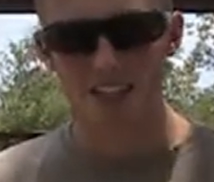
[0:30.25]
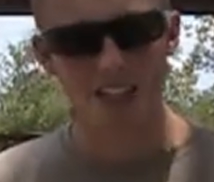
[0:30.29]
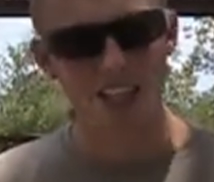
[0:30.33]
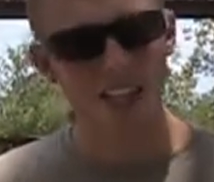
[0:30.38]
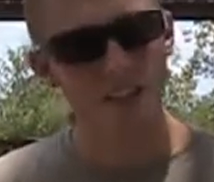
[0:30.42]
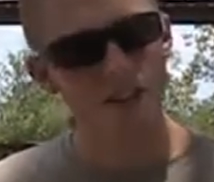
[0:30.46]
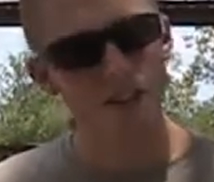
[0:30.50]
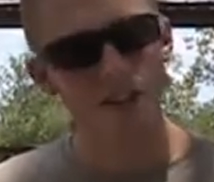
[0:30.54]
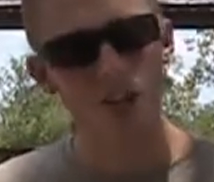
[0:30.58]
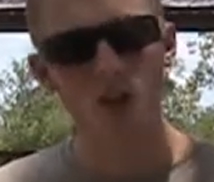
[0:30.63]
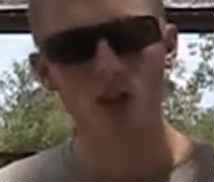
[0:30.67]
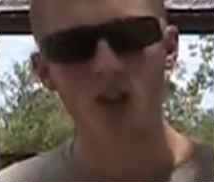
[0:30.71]
And
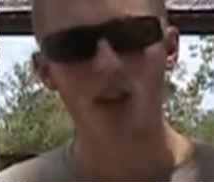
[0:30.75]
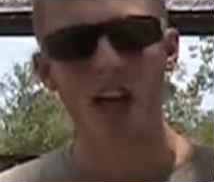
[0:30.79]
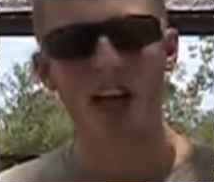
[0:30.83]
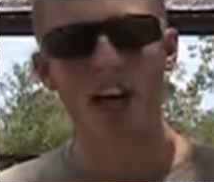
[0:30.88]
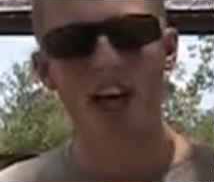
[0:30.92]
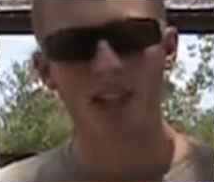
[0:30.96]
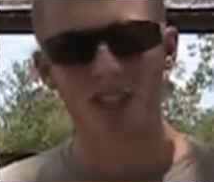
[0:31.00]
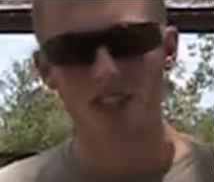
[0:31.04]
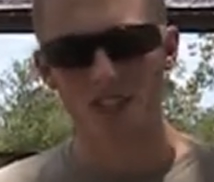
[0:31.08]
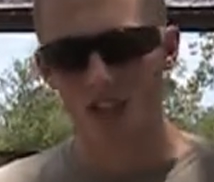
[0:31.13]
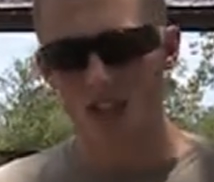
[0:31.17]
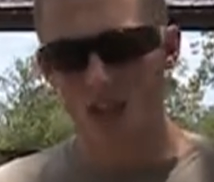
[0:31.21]
even your
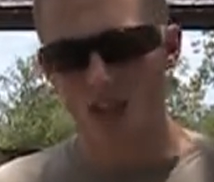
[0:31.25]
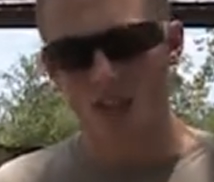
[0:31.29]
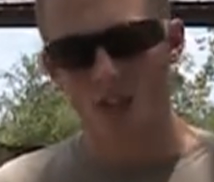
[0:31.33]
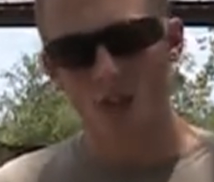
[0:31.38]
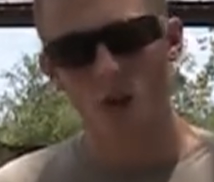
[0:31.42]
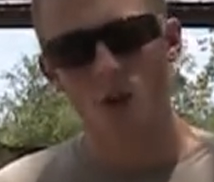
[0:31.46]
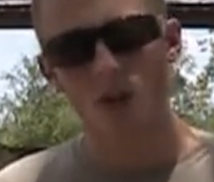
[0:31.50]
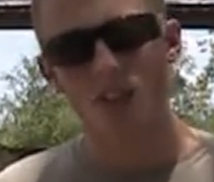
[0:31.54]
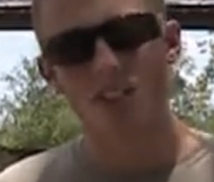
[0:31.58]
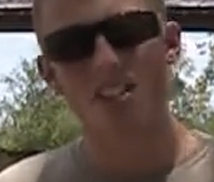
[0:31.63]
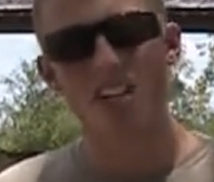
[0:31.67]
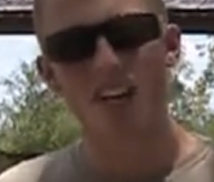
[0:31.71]
legs, the
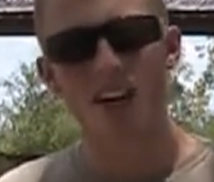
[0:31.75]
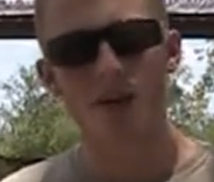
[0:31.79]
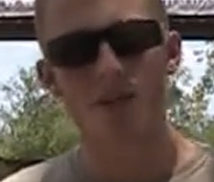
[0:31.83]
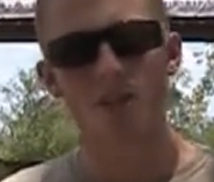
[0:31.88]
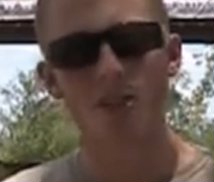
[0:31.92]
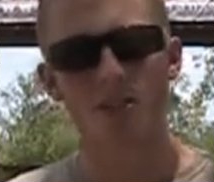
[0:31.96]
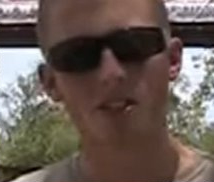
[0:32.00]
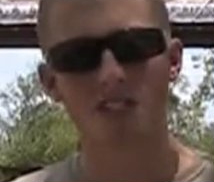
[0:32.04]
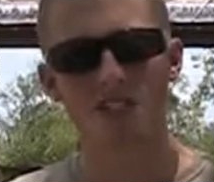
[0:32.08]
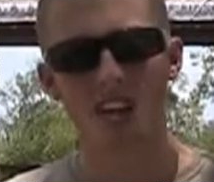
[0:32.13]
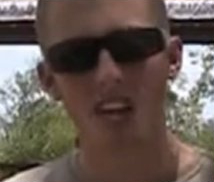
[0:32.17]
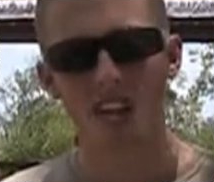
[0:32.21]
only time
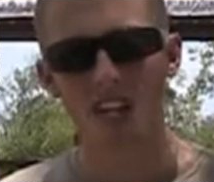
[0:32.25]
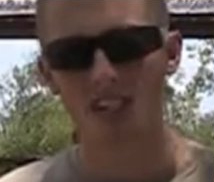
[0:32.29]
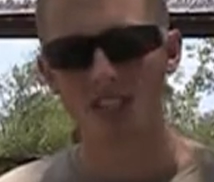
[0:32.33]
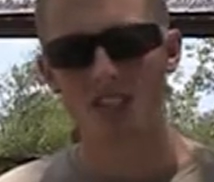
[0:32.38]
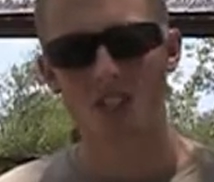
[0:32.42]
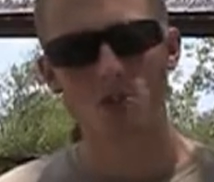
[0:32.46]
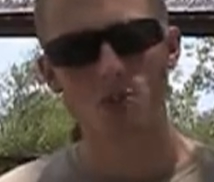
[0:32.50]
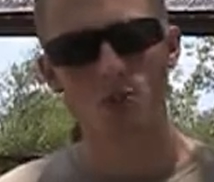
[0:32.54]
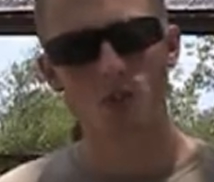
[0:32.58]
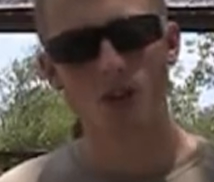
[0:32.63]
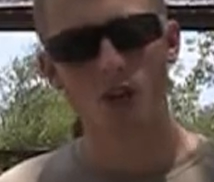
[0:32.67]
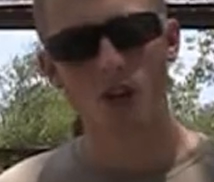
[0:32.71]
you're tense
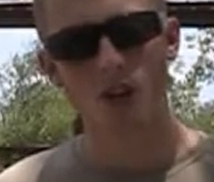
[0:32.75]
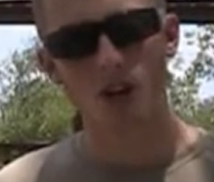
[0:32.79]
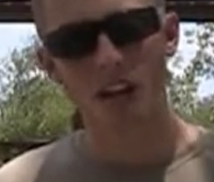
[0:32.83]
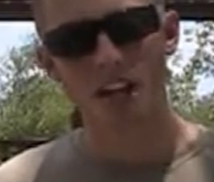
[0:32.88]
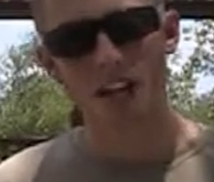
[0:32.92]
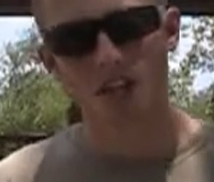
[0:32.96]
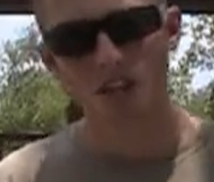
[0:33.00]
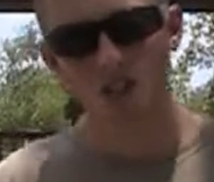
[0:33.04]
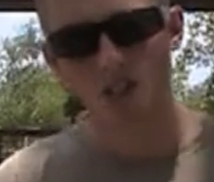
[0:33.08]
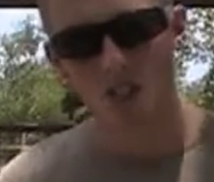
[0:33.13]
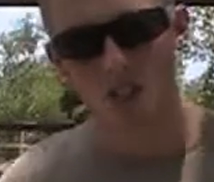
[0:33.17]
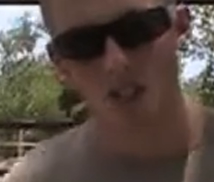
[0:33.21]
is when you're
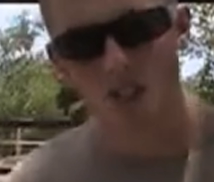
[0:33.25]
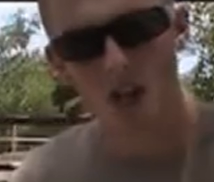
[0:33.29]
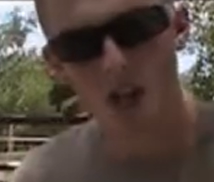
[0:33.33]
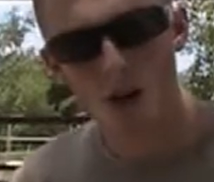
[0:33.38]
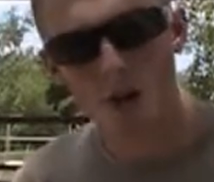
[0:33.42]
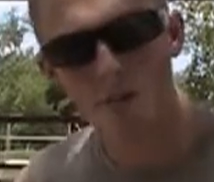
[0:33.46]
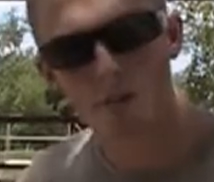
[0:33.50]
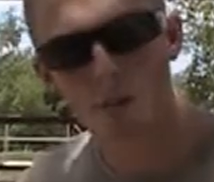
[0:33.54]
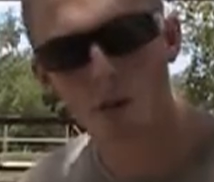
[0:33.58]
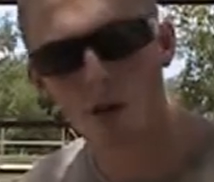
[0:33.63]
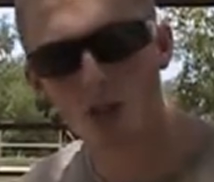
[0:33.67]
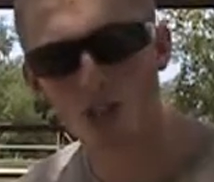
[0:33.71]
actually
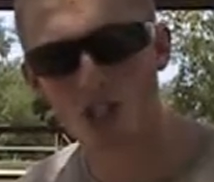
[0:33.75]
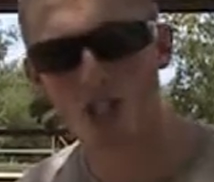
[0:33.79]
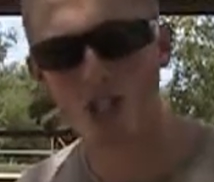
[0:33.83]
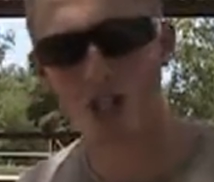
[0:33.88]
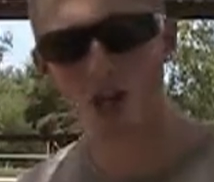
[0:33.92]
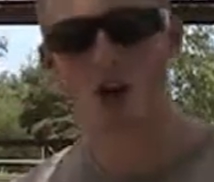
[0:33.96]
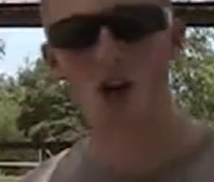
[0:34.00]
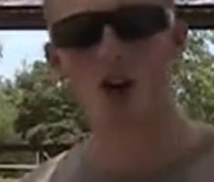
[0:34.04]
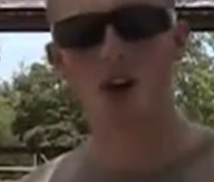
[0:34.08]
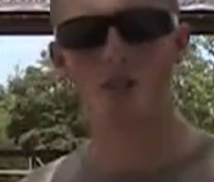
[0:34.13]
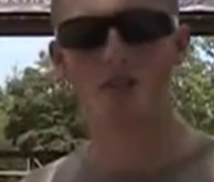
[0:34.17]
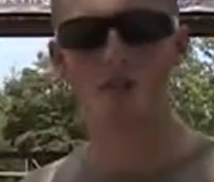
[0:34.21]
pushing
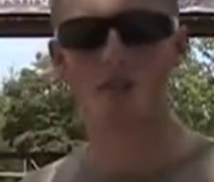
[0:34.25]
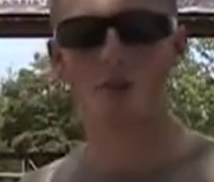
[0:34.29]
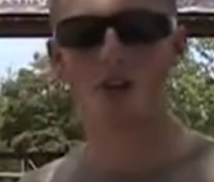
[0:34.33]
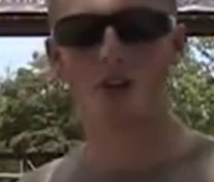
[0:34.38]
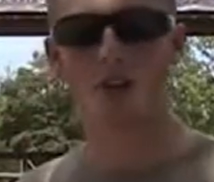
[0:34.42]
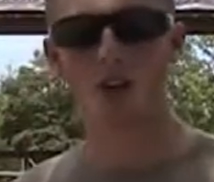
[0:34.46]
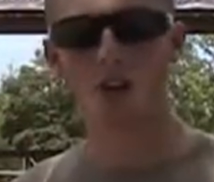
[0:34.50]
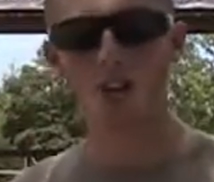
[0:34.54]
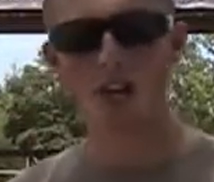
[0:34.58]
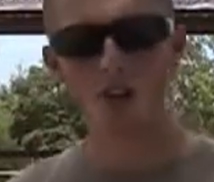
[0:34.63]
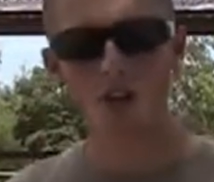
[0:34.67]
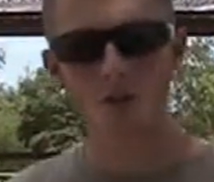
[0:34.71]
off, when
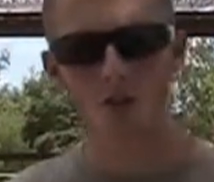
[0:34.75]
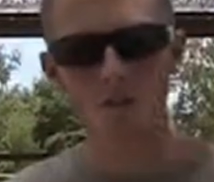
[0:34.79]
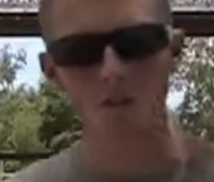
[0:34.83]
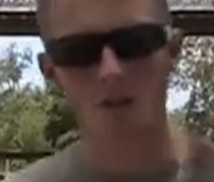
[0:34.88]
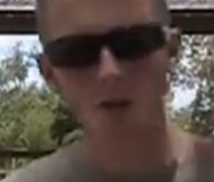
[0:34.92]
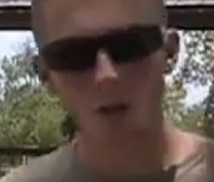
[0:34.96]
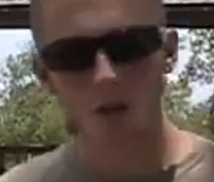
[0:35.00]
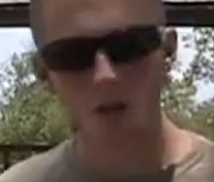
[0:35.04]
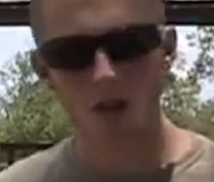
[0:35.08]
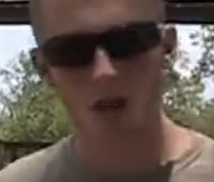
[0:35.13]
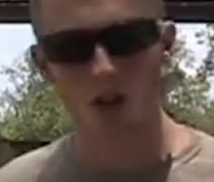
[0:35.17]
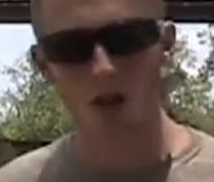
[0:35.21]
you're in your
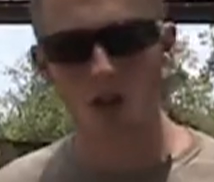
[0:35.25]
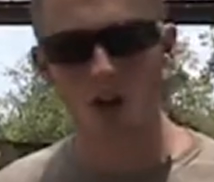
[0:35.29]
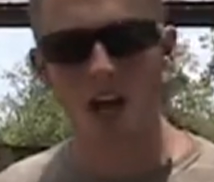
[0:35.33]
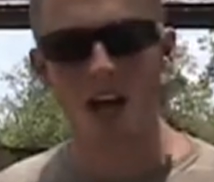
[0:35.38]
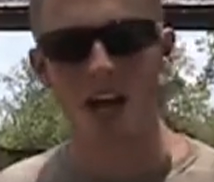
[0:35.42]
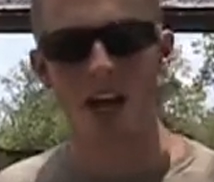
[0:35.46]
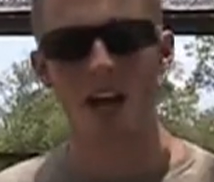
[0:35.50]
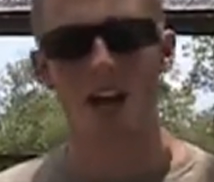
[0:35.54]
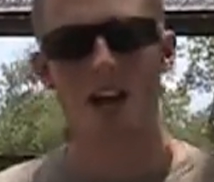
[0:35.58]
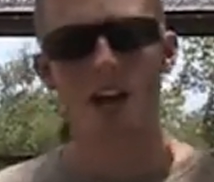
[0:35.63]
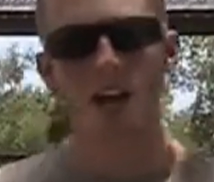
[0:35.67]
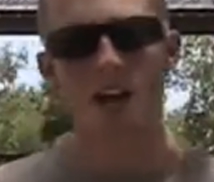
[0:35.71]
full
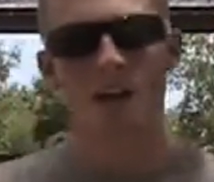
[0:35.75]
stride.